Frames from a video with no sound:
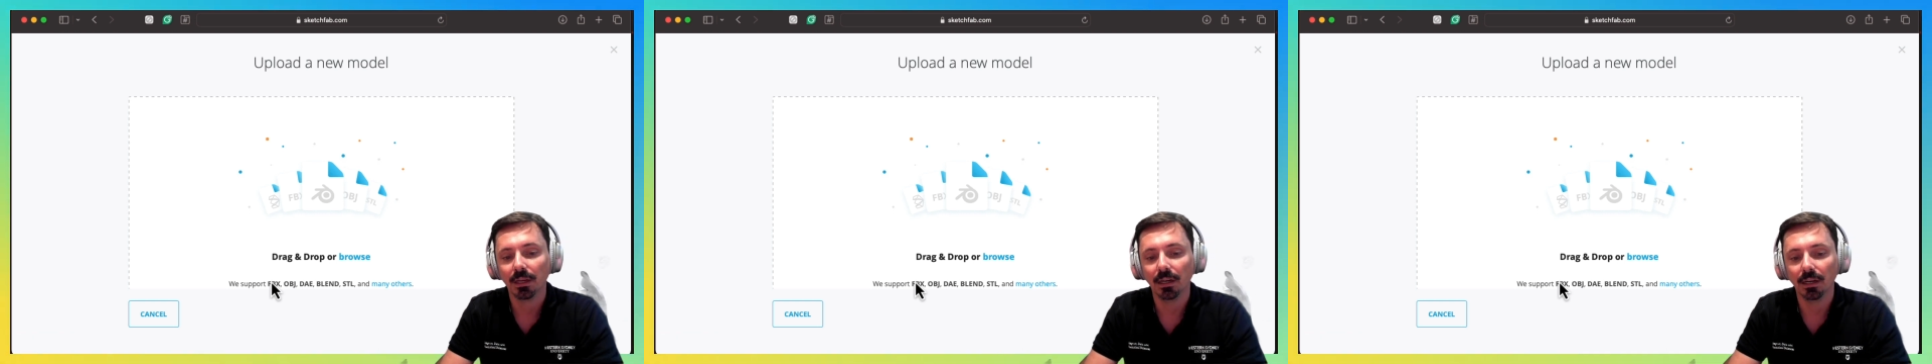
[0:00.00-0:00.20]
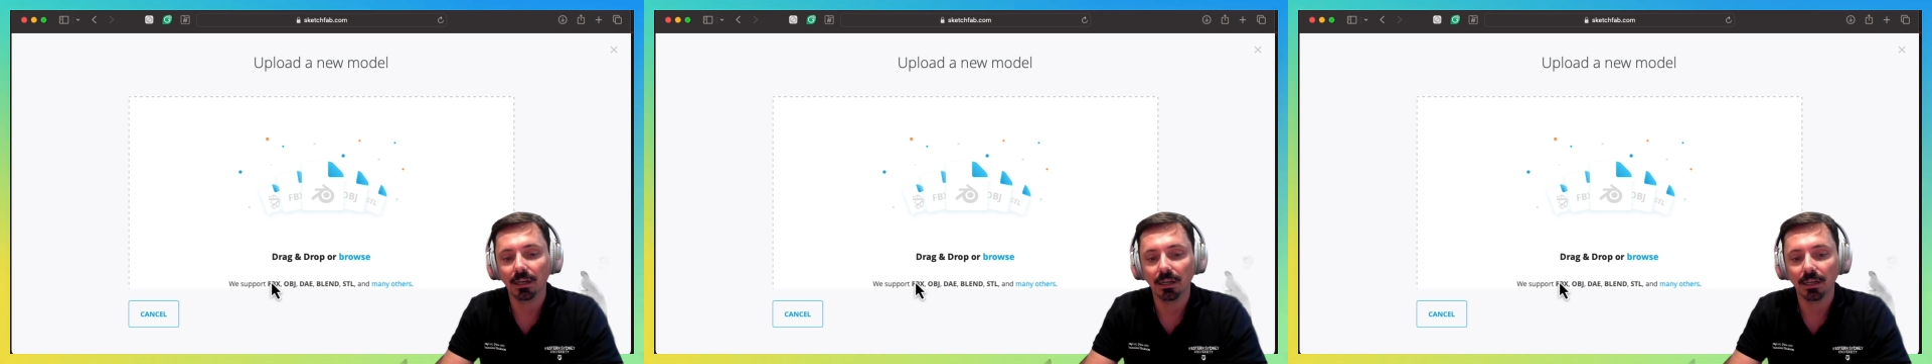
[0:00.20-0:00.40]

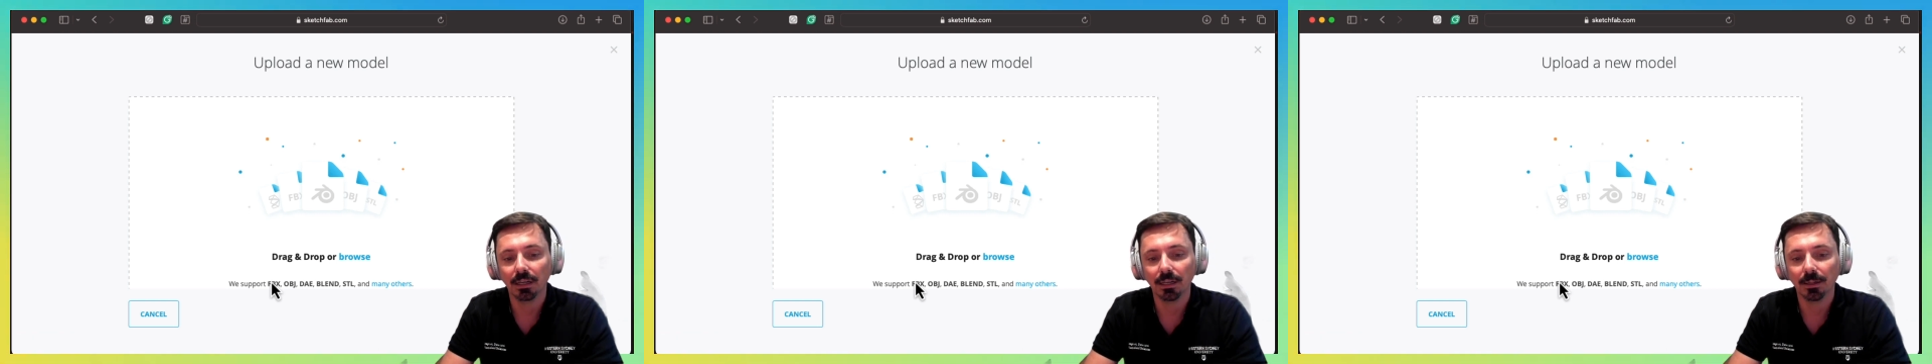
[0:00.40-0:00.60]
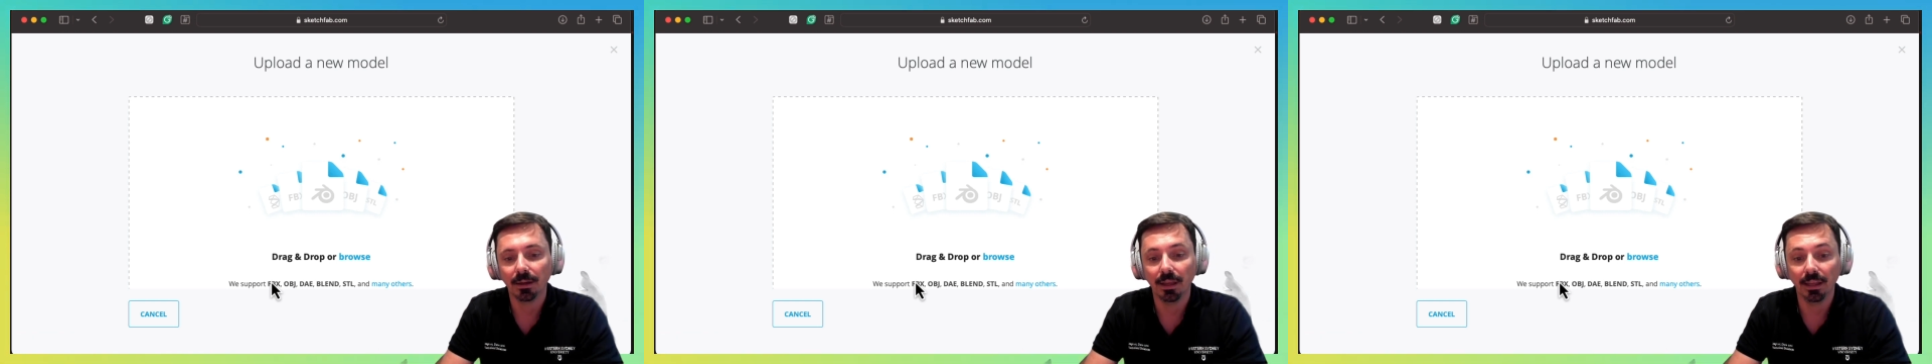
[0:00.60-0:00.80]

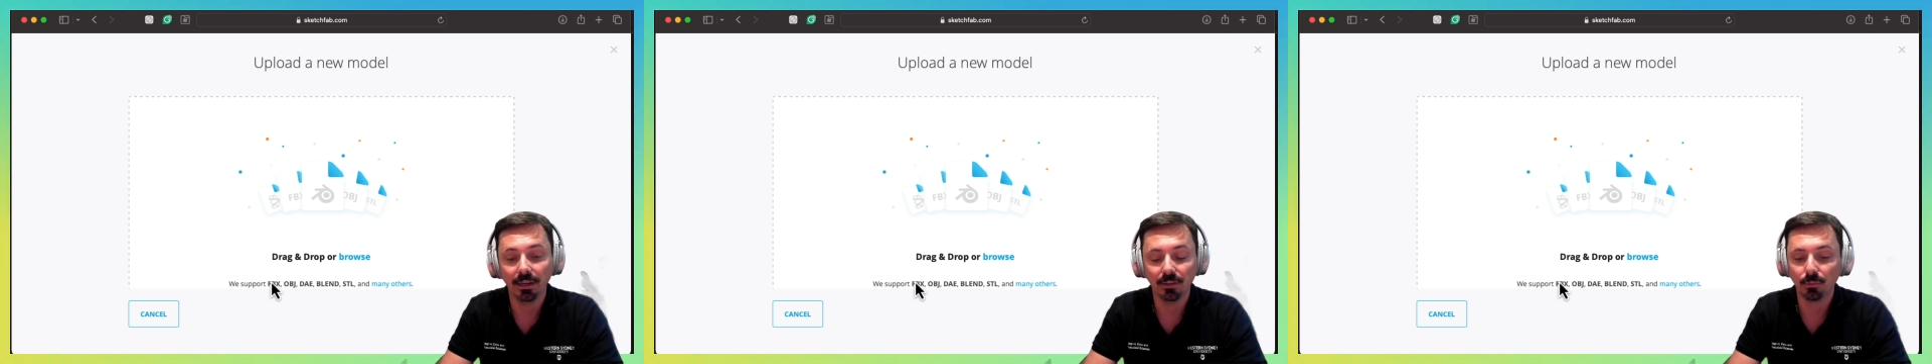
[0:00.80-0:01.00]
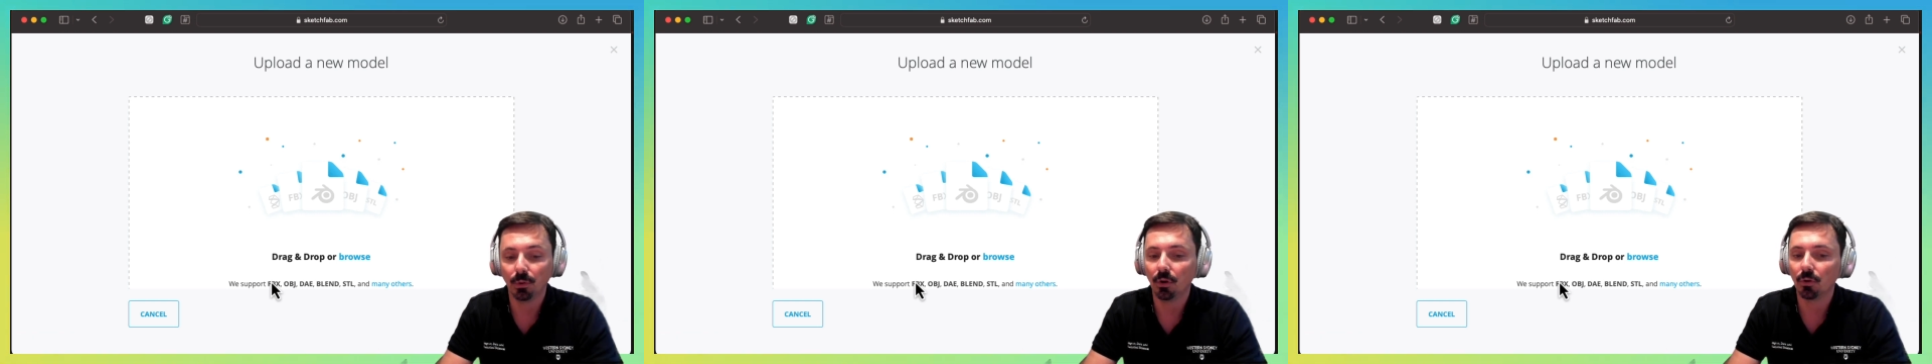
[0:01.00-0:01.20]
and
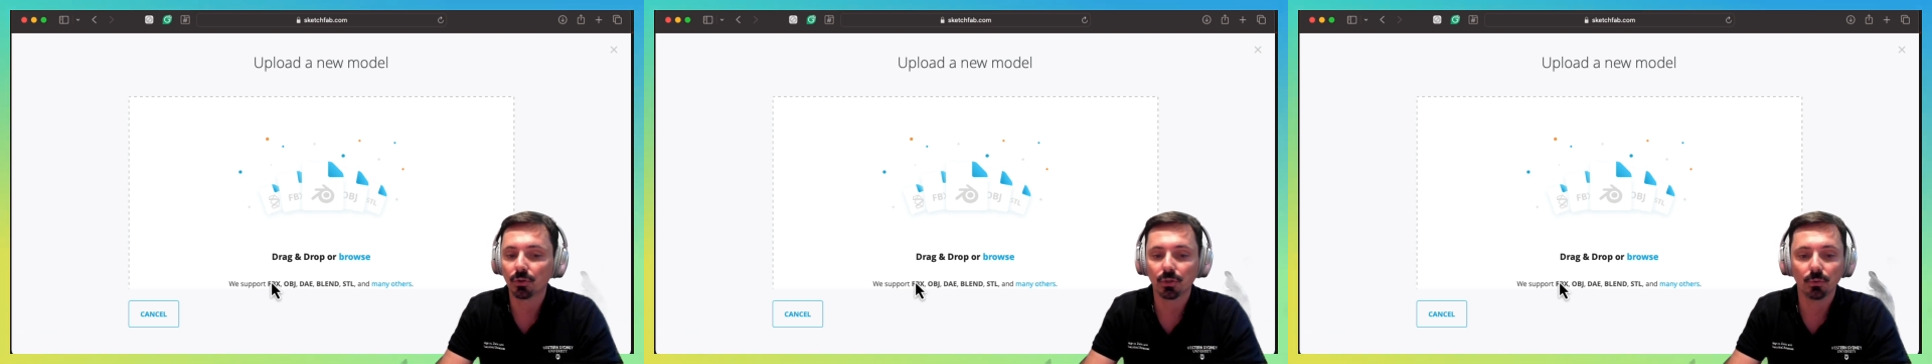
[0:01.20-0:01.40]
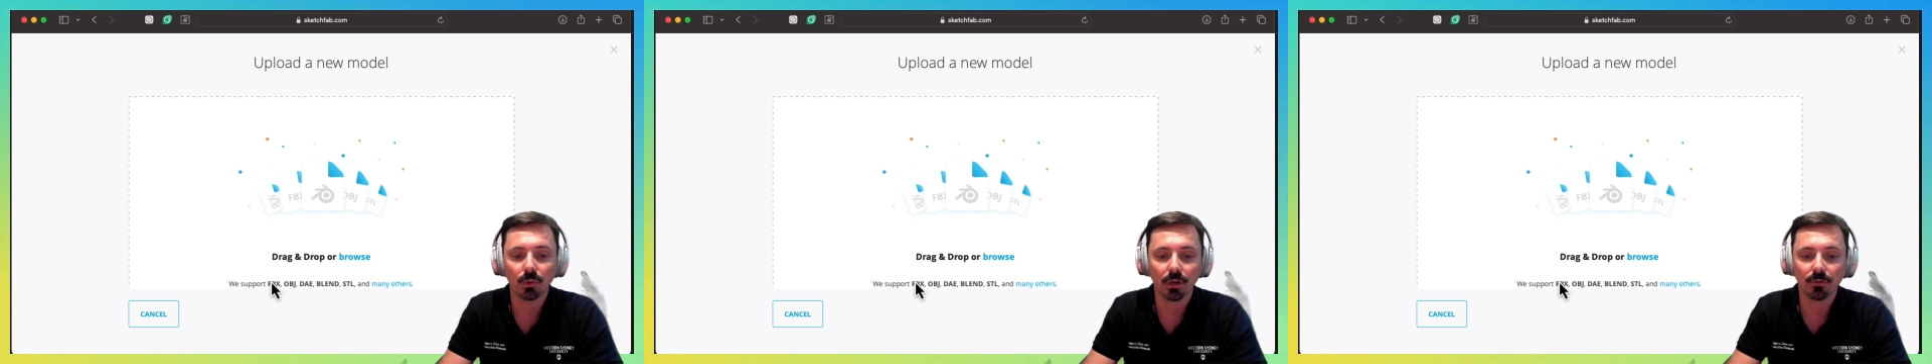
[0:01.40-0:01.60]
it will
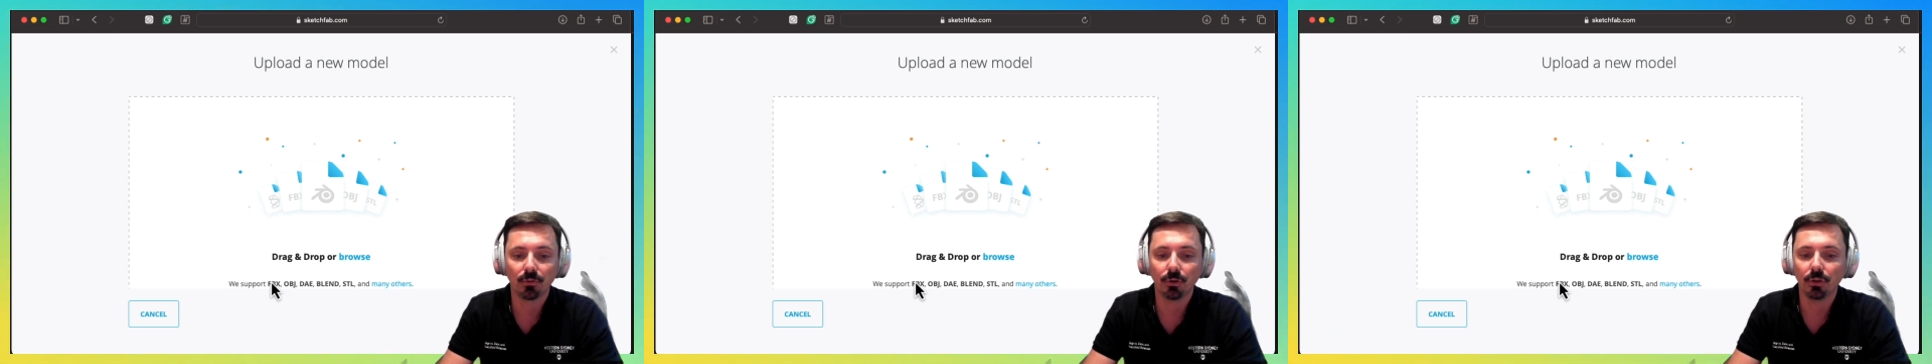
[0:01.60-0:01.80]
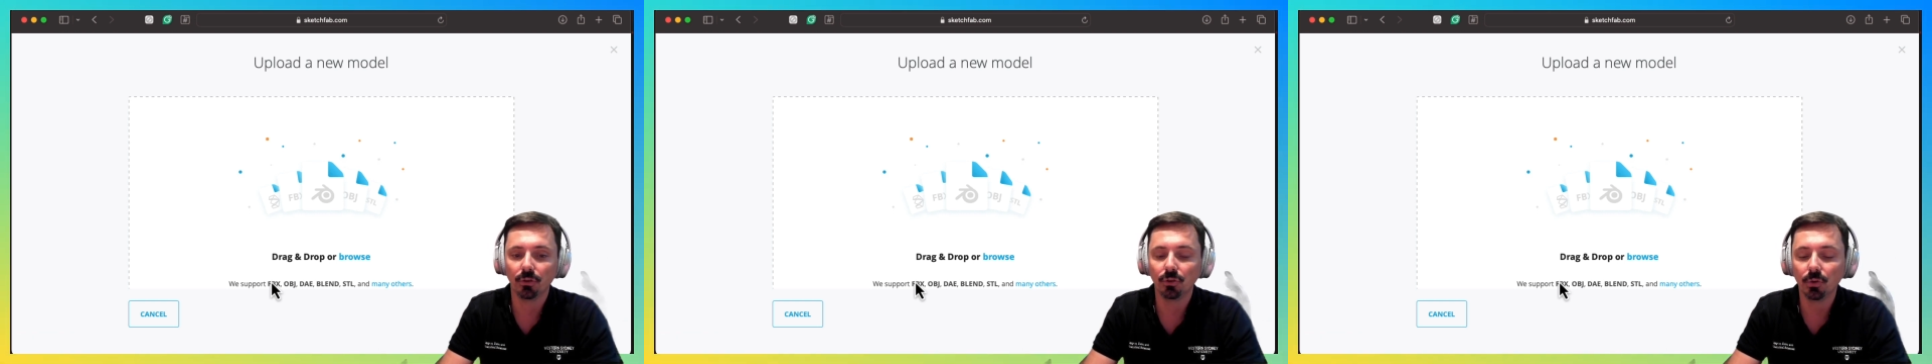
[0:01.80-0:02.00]
also work
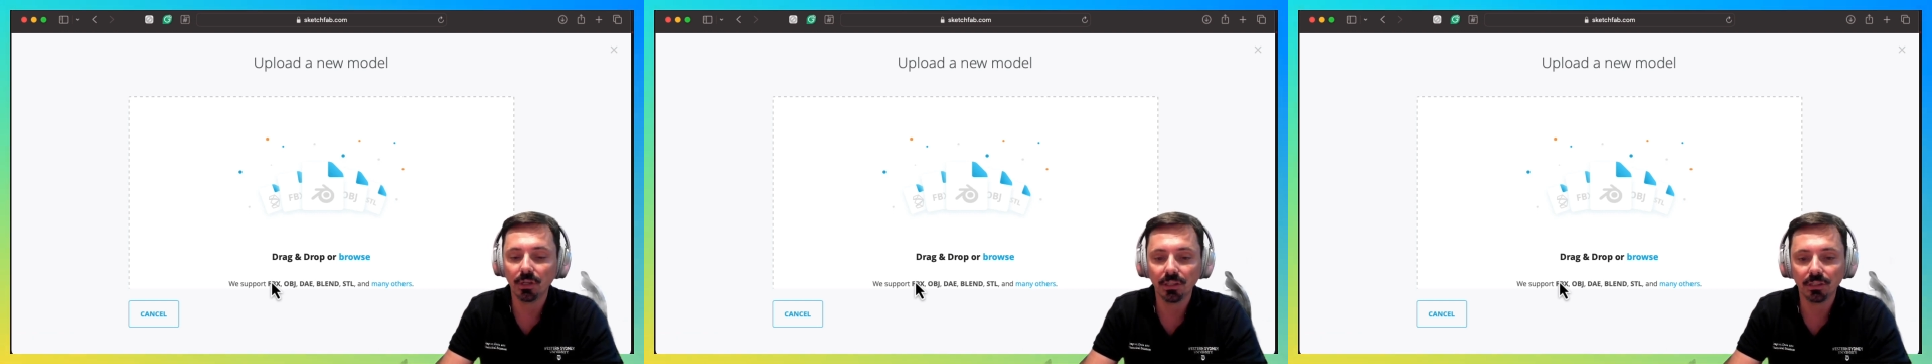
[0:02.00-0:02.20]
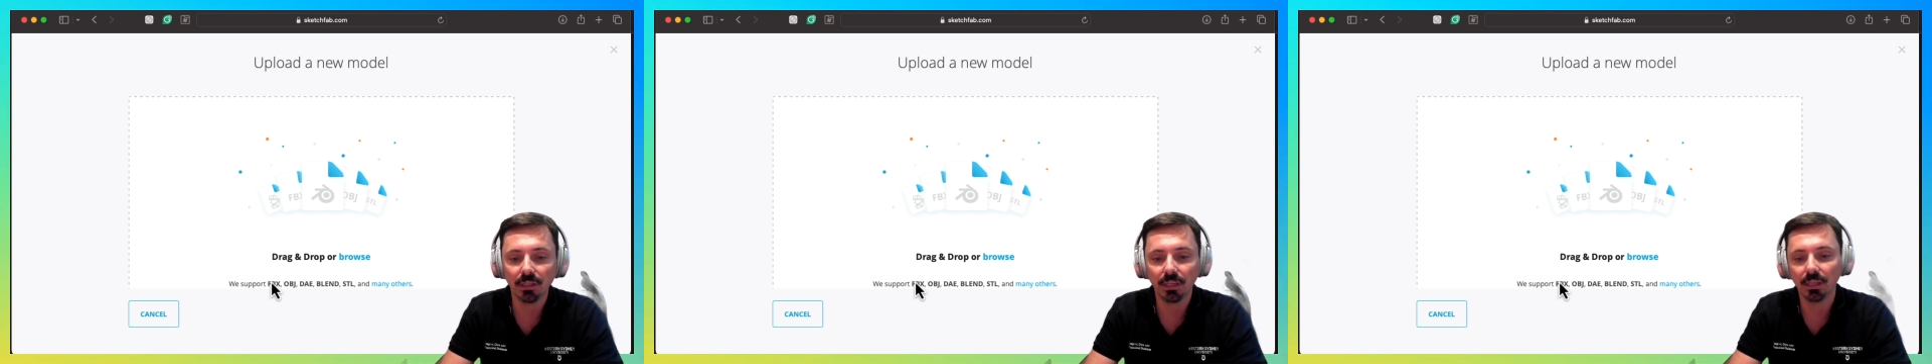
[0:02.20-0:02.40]
for your
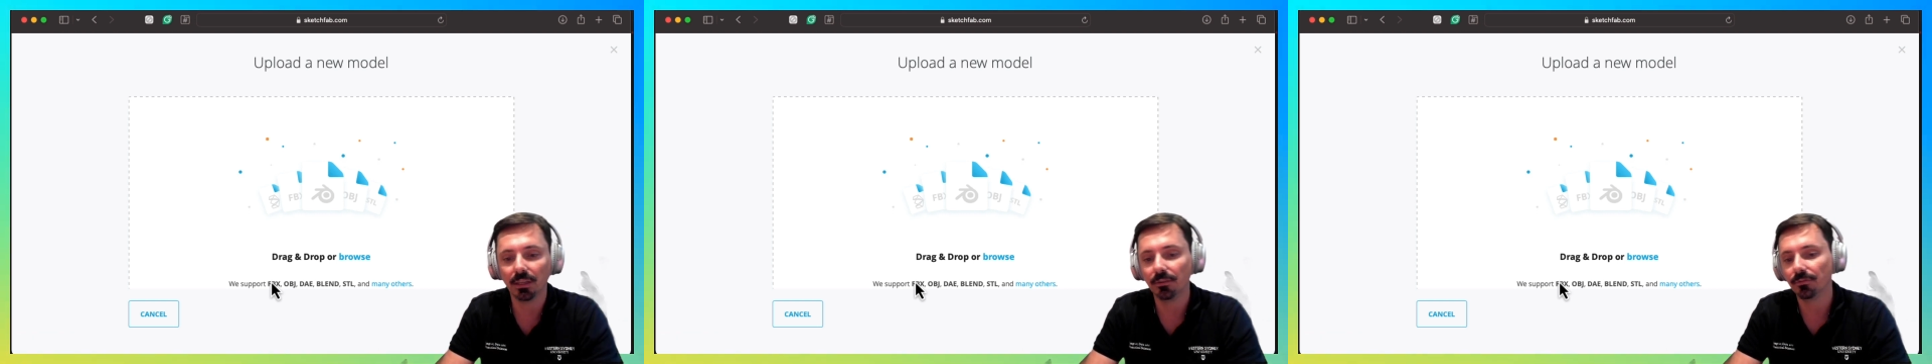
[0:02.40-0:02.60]
Unity,